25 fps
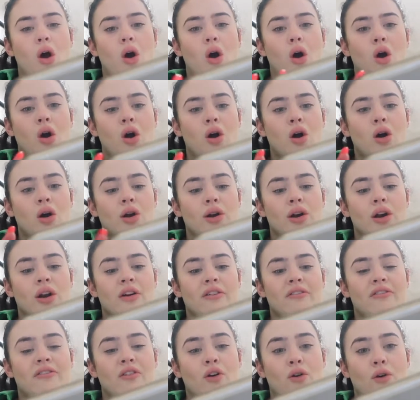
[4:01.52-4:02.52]

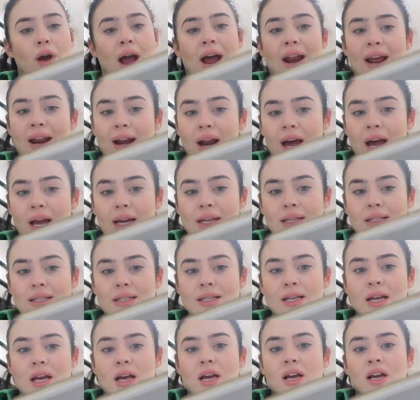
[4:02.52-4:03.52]
on Friday night,
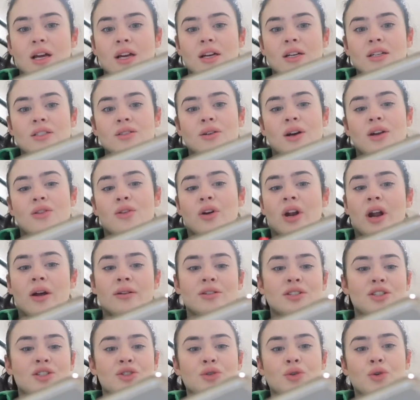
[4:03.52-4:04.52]
so I thought
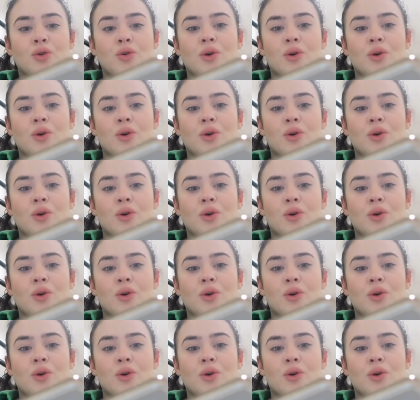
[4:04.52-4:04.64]
I'd just do